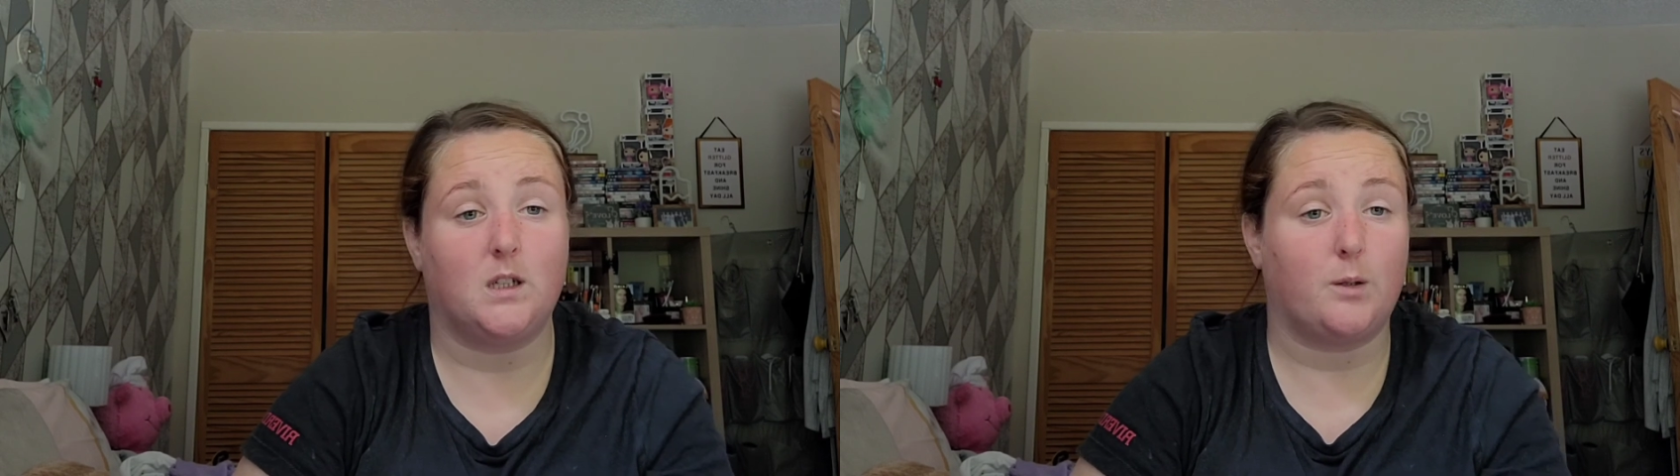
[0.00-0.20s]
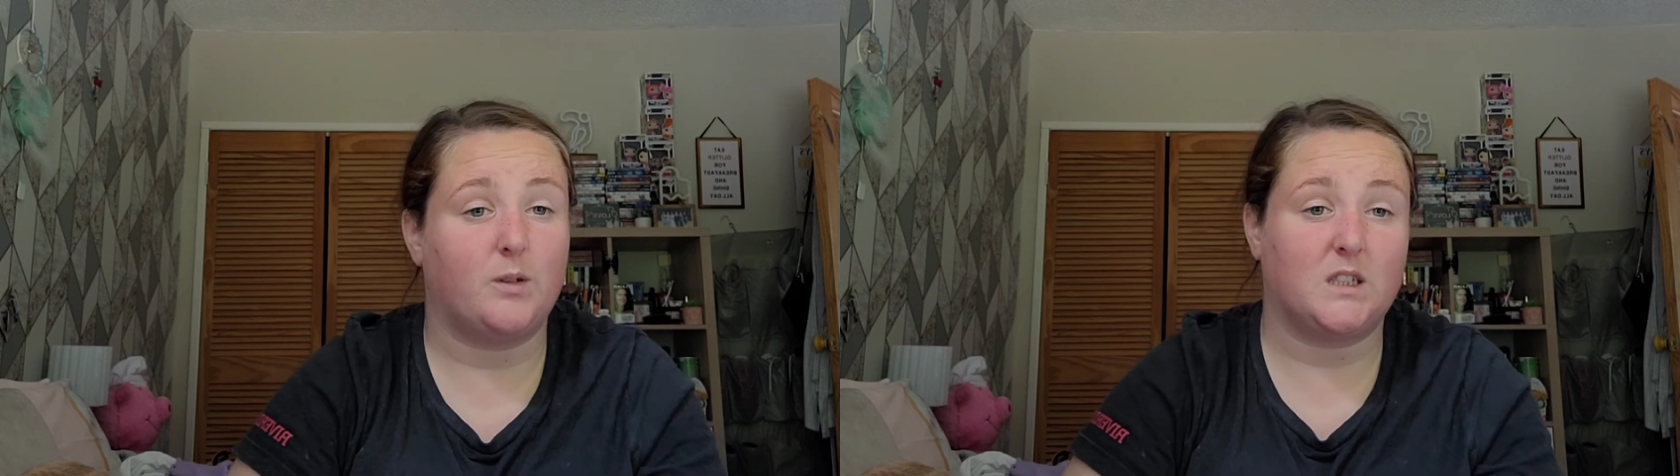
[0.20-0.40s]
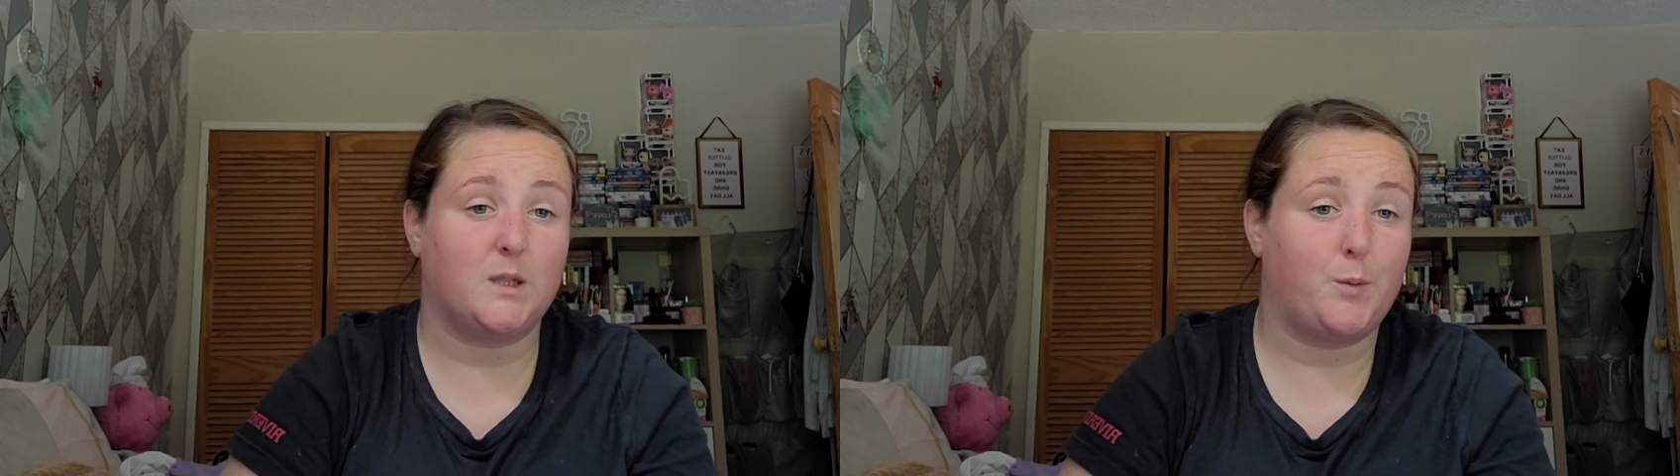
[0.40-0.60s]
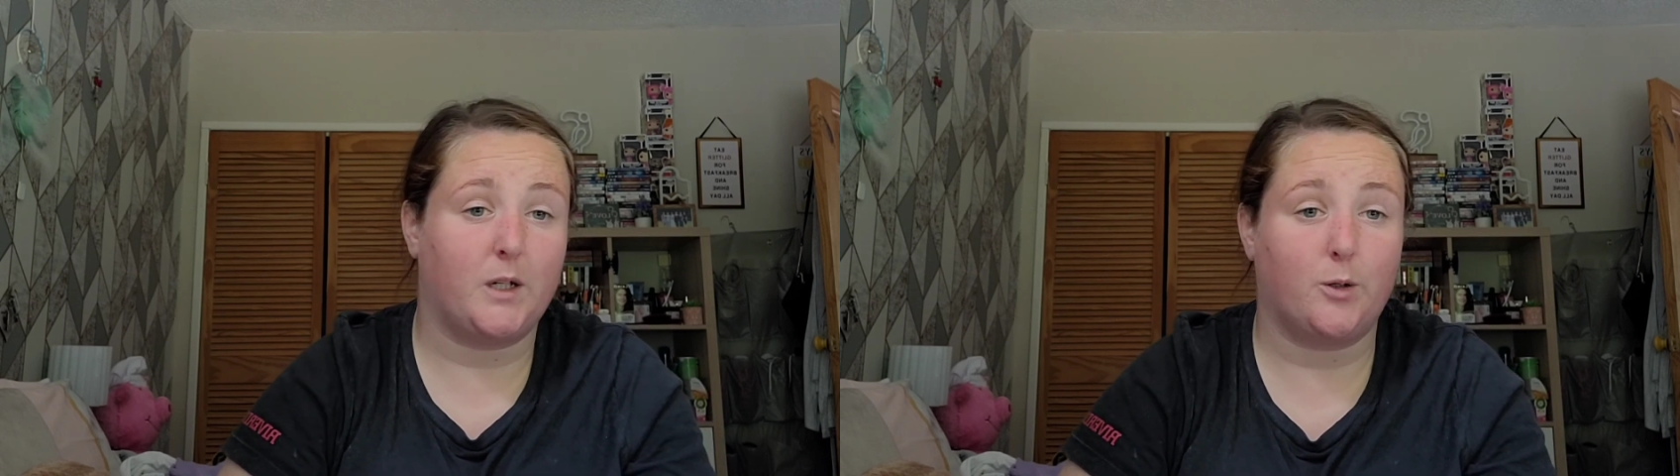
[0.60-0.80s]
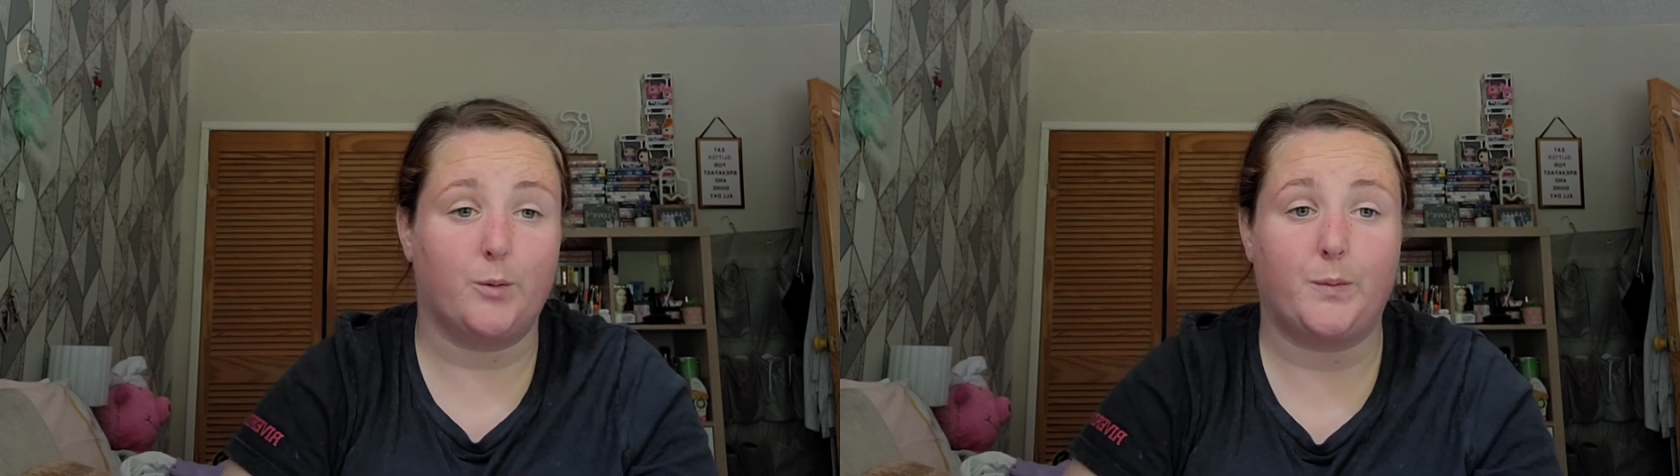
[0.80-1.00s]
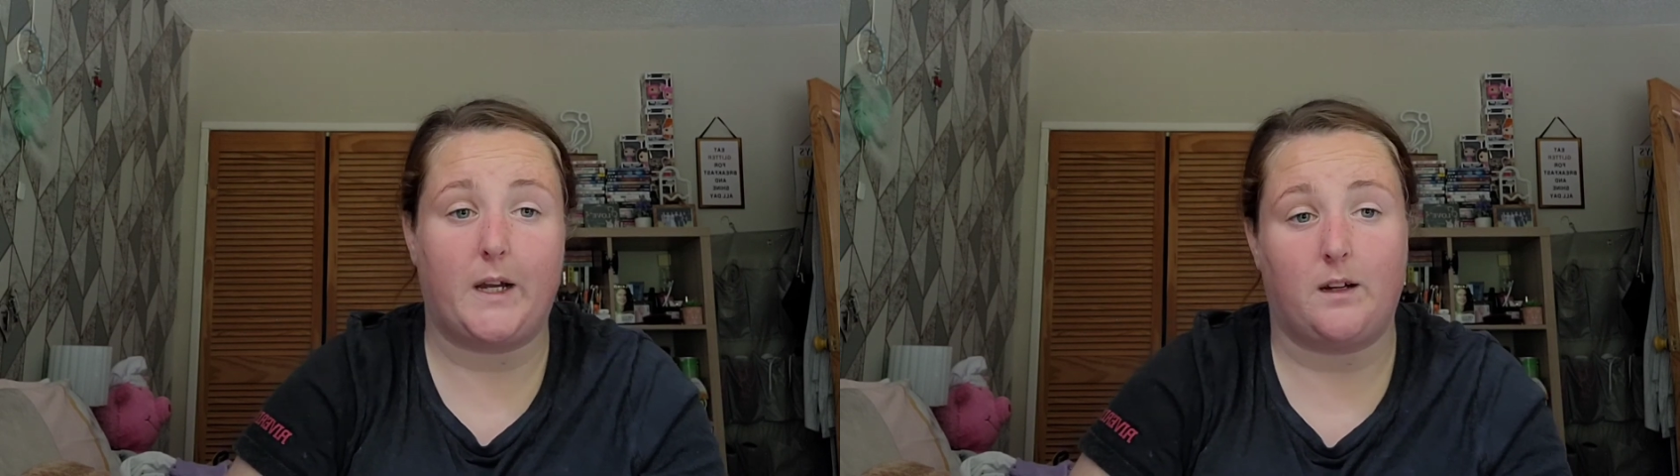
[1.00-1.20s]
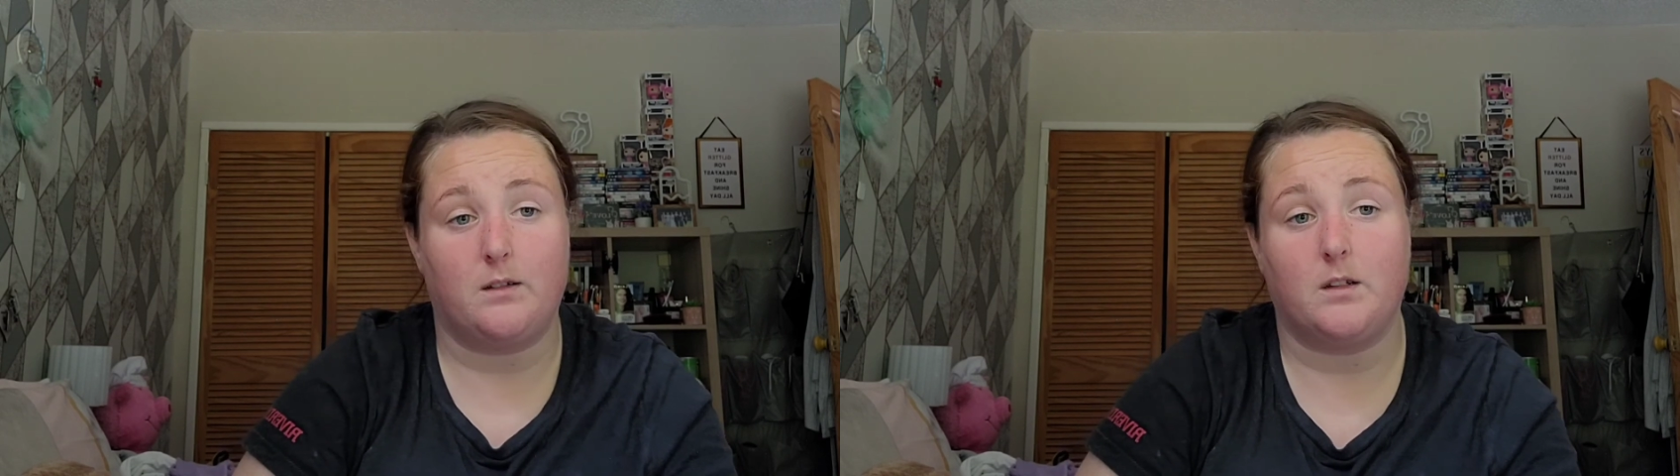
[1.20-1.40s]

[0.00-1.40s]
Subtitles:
I wanted to pick up hair